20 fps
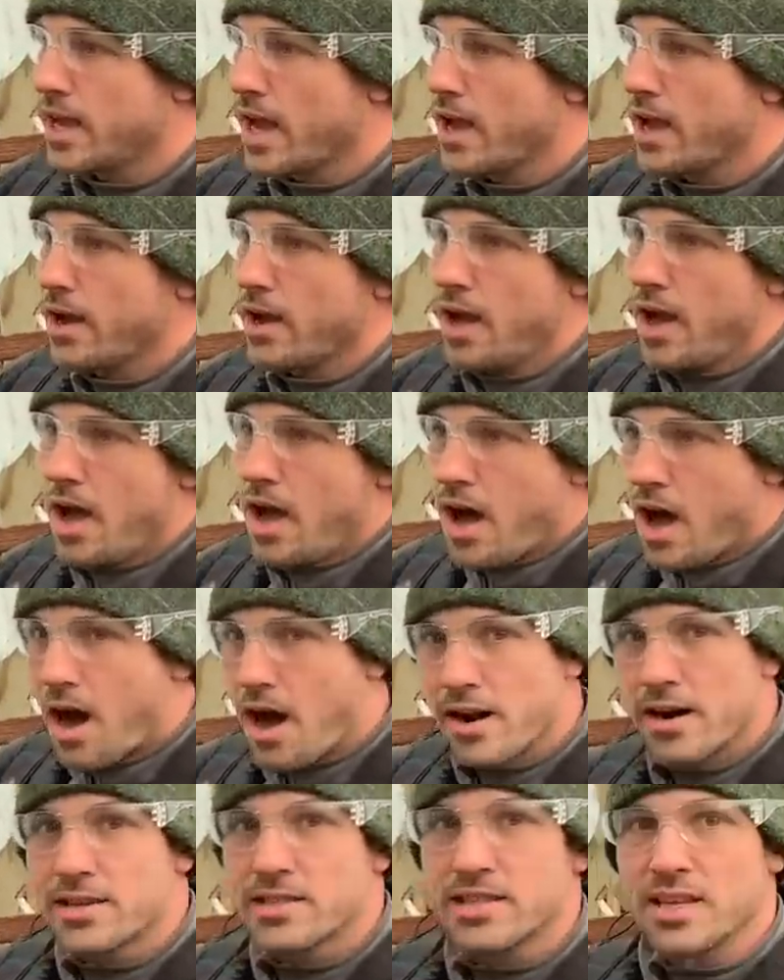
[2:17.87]
I,
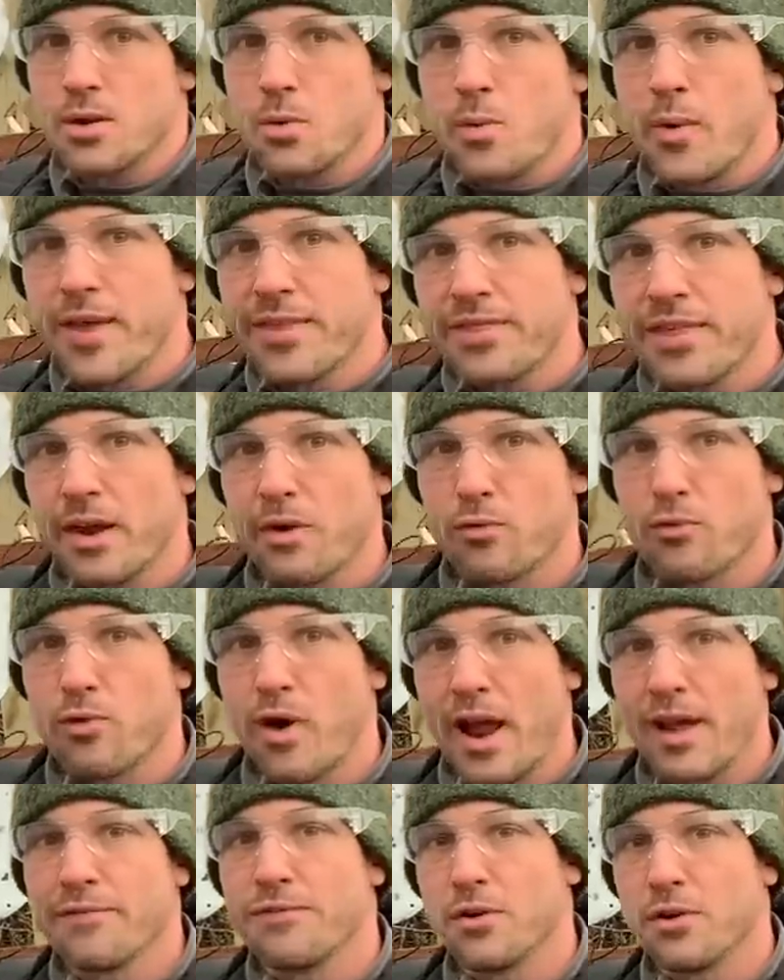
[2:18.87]
honestly, with a
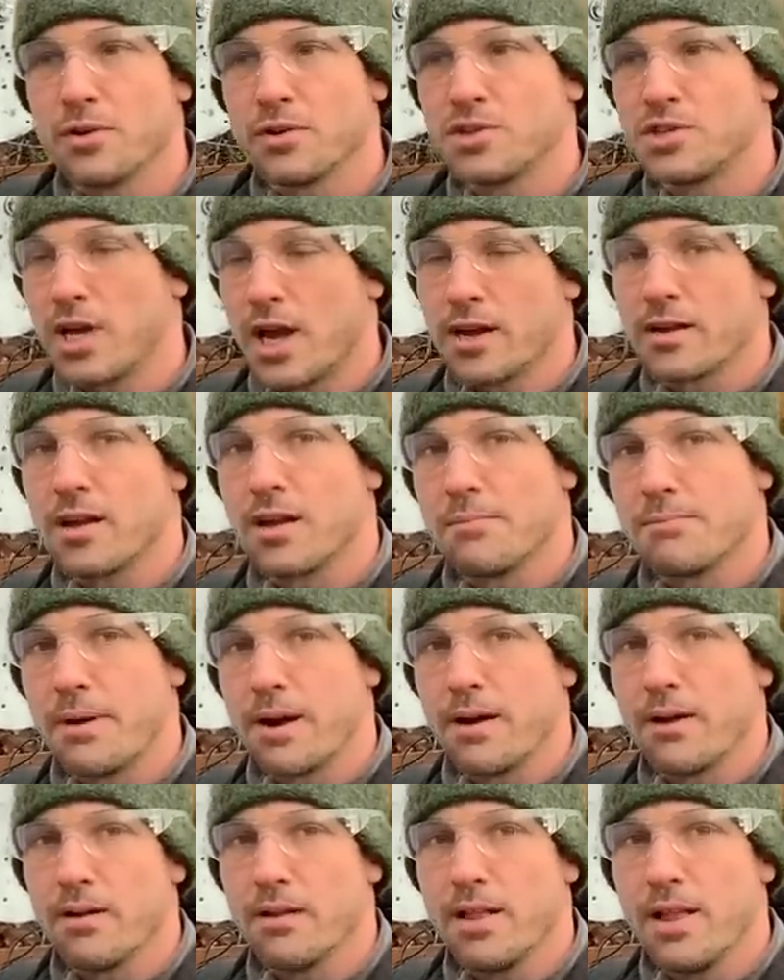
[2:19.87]
rifled shotgun
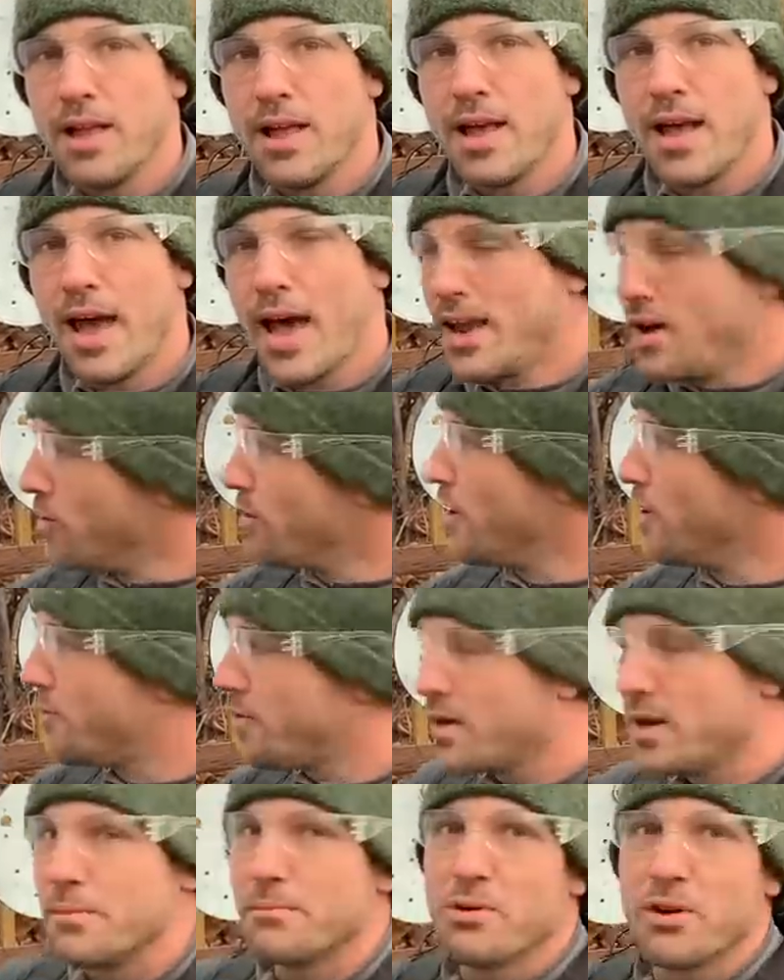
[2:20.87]
barrel, I don't know if
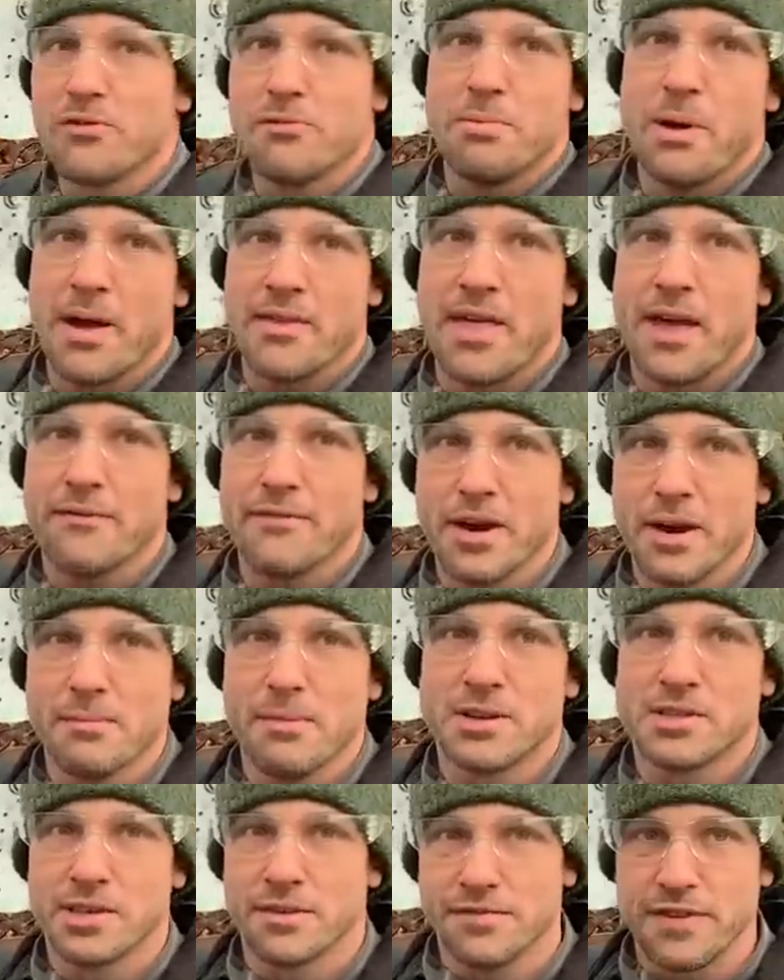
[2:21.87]
we'd improve upon that very
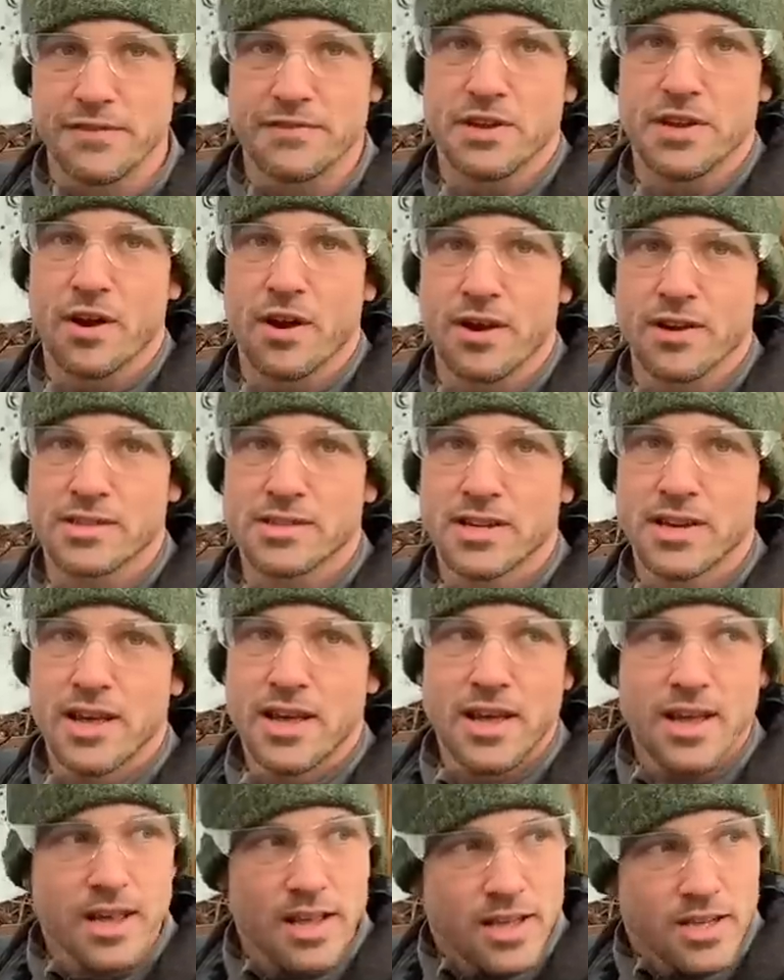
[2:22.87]
much at fifty yards.
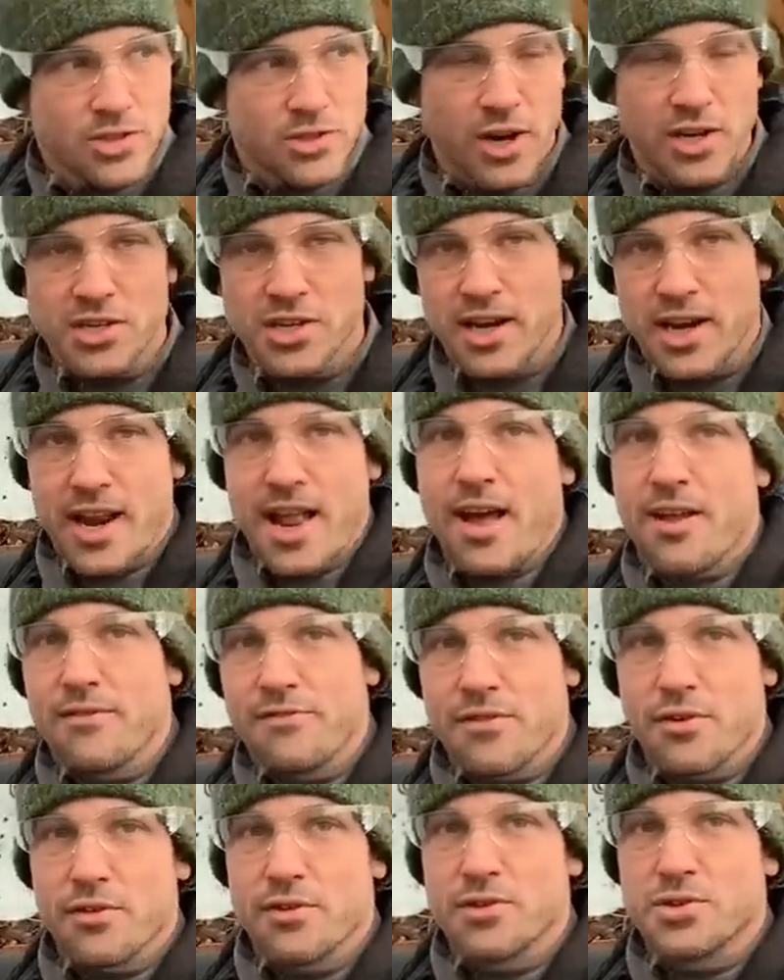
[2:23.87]
Stretching it out
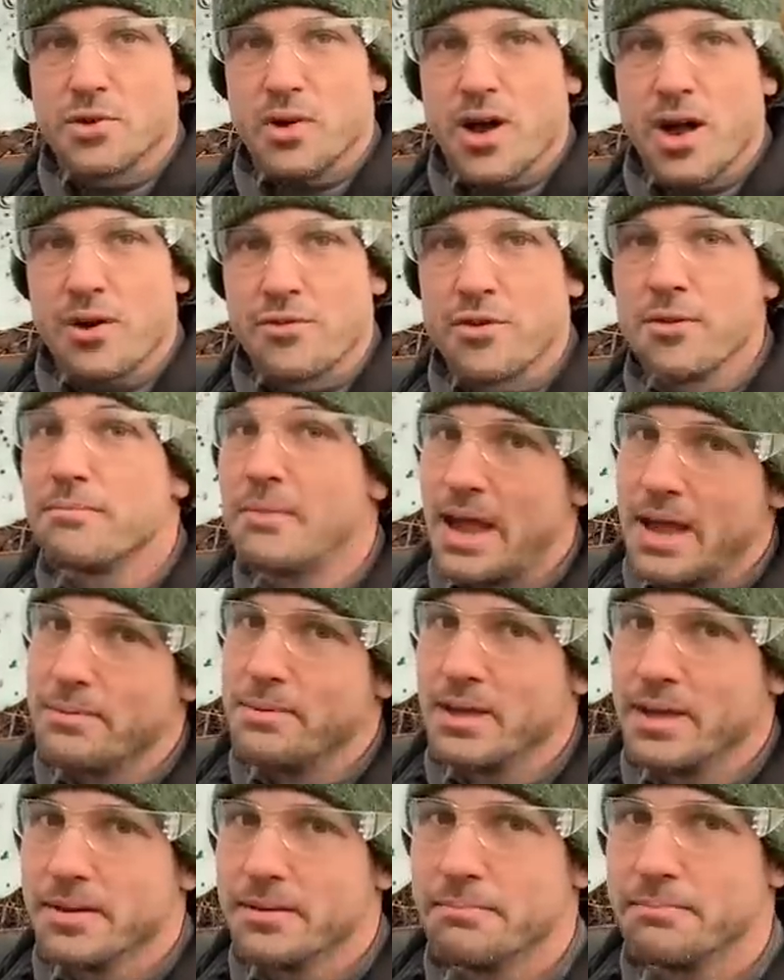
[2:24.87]
further to one hundred
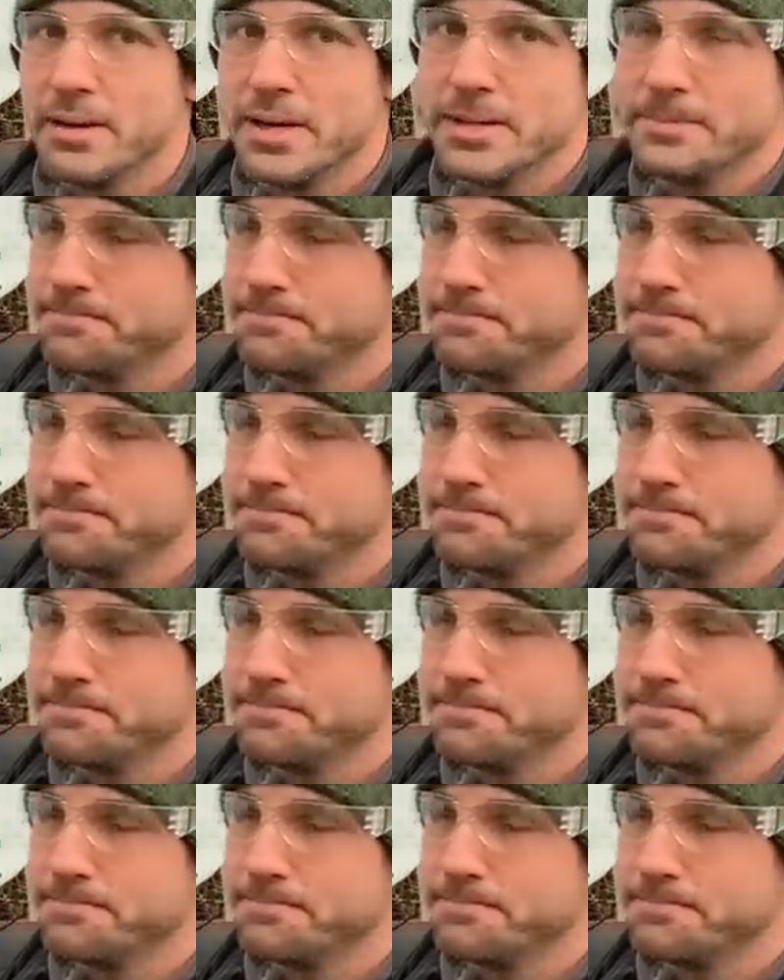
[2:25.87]
maybe, but.